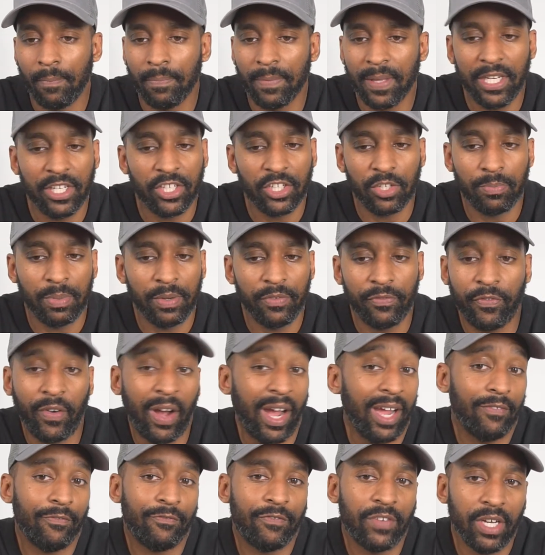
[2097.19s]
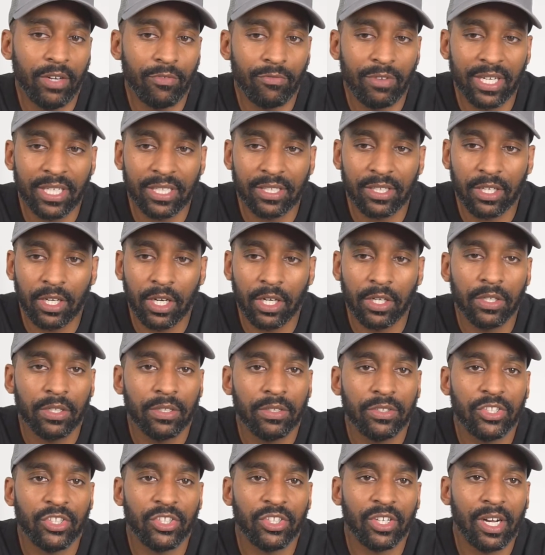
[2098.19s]
He should be fighting fit, ready to go.
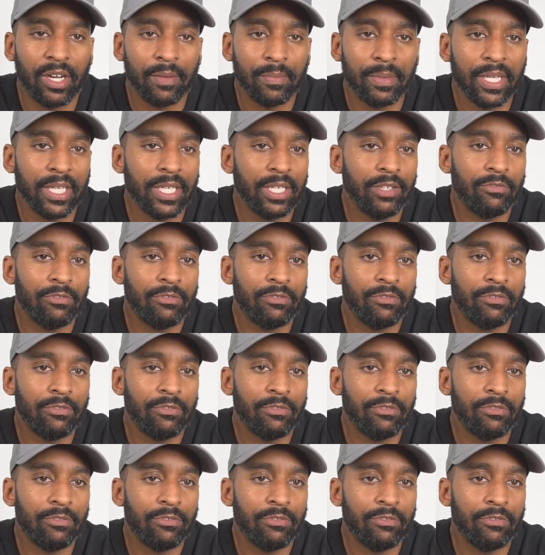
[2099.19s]
Do you know what I mean?